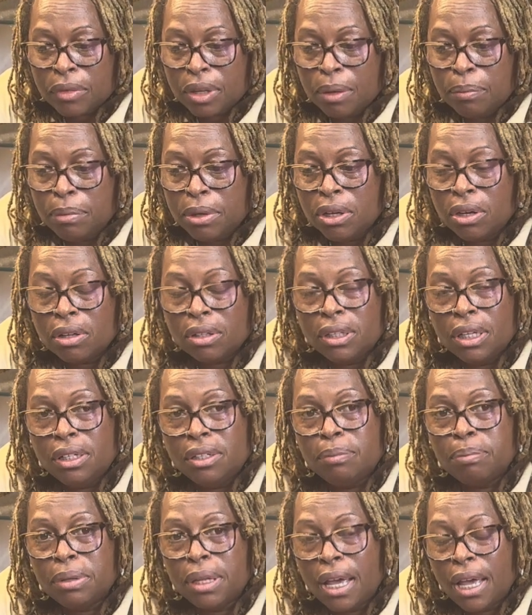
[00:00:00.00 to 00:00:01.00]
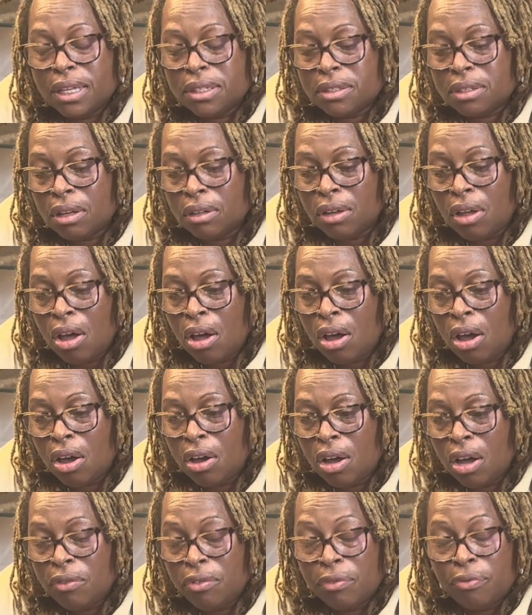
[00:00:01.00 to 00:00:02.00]
Bill Clinton passed the law
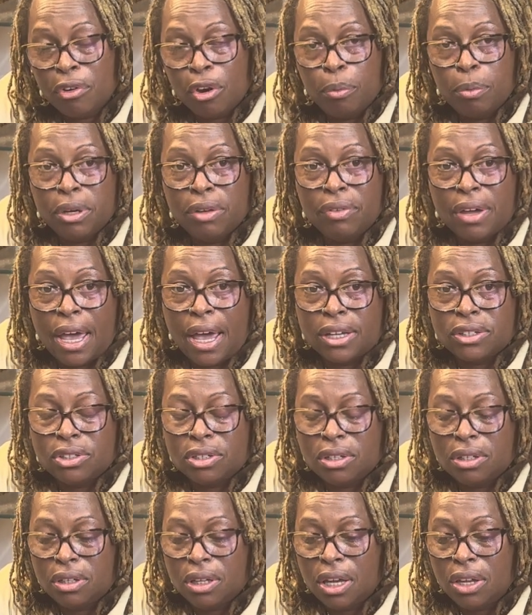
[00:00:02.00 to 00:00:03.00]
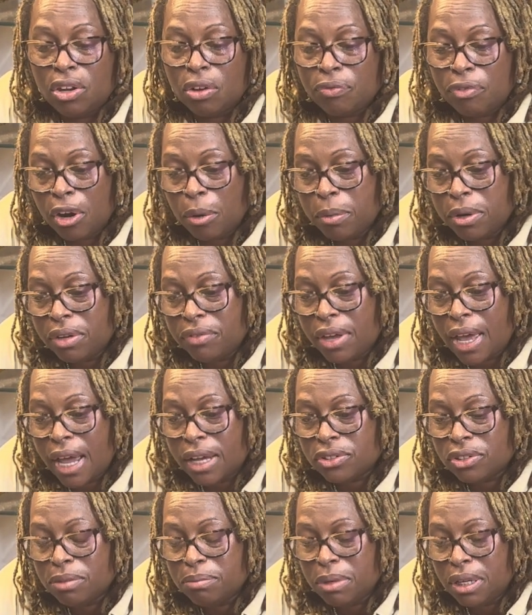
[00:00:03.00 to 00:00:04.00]
of affirmative action. And affirmative
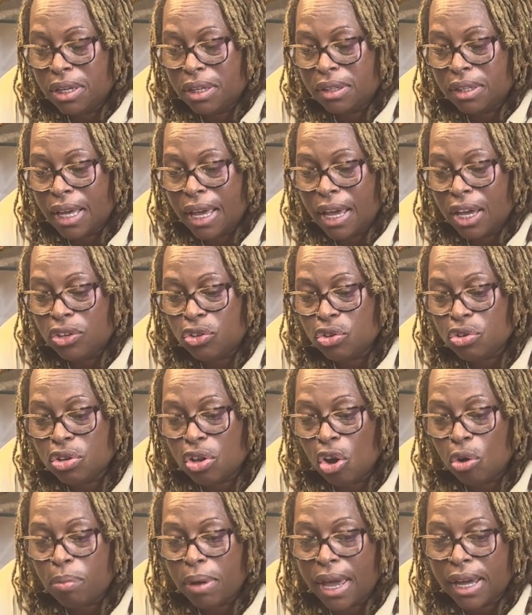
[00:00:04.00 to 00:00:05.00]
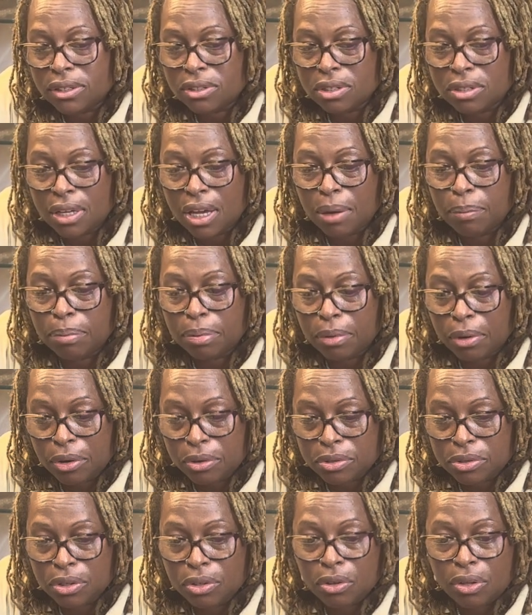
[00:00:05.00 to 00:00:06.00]
action means that you go back to that
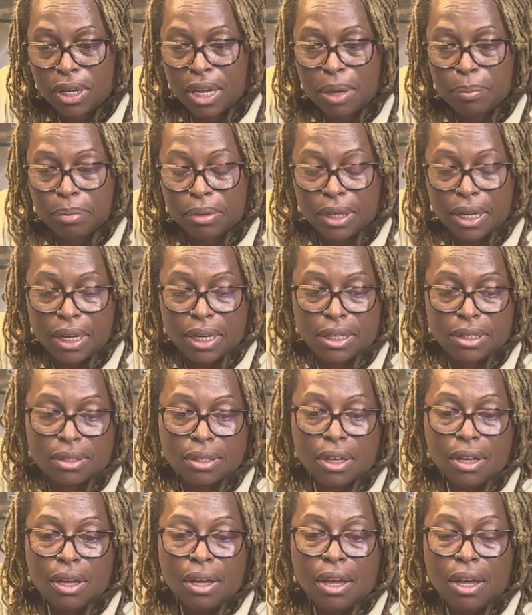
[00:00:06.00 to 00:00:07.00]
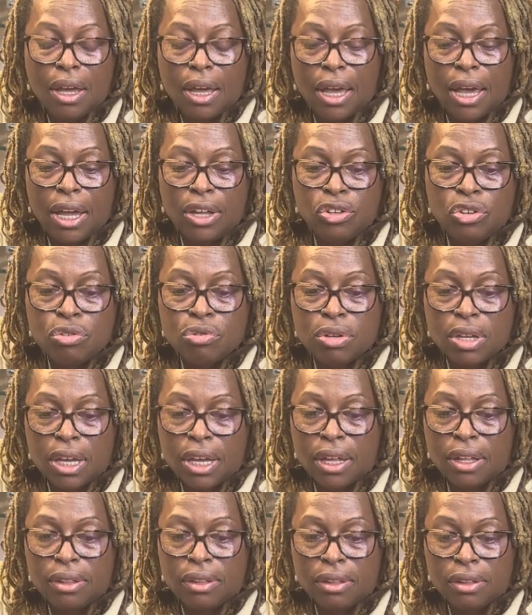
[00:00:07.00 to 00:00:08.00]
person or that place and you
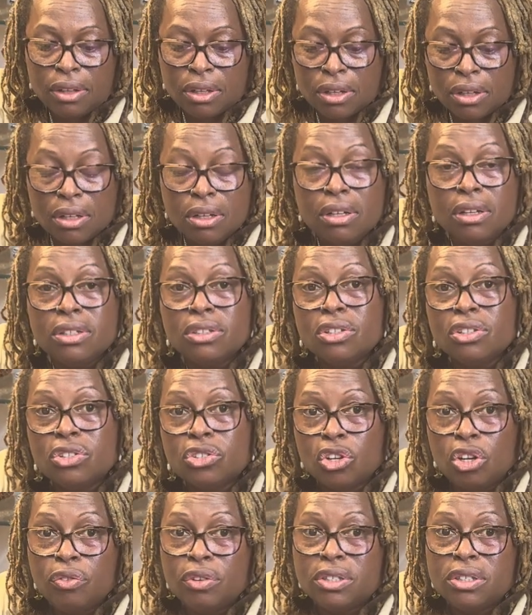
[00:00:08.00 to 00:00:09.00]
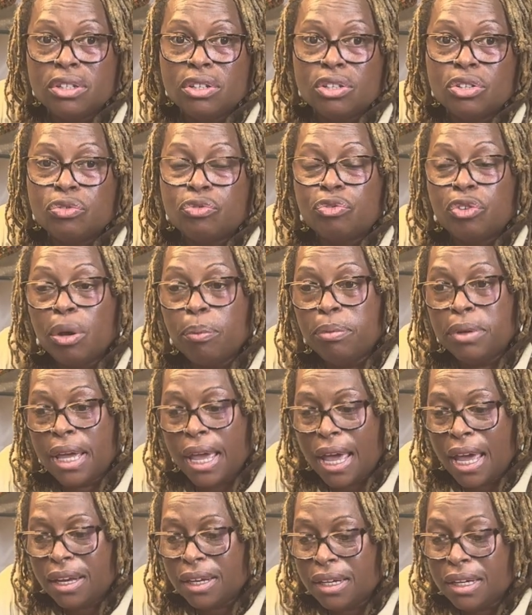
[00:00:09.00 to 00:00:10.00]
get the goods and services from
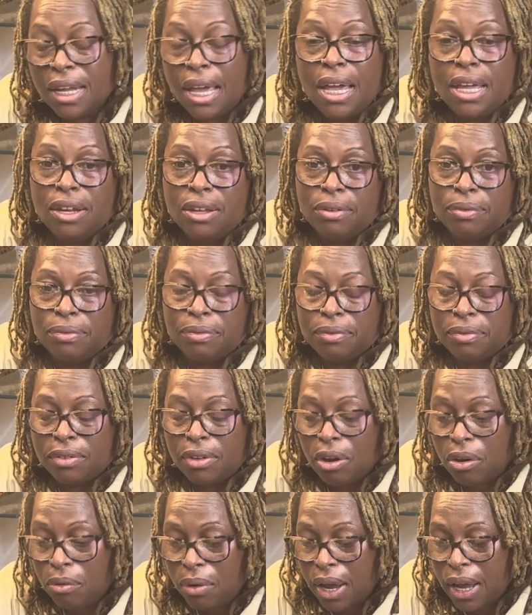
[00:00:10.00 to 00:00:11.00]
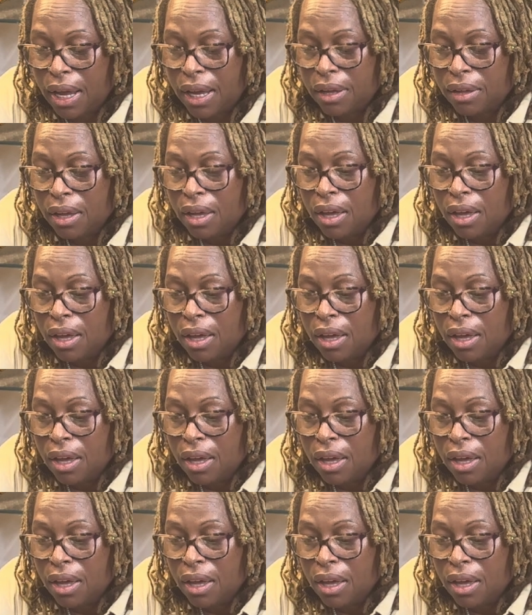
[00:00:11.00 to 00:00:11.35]
that native, all right?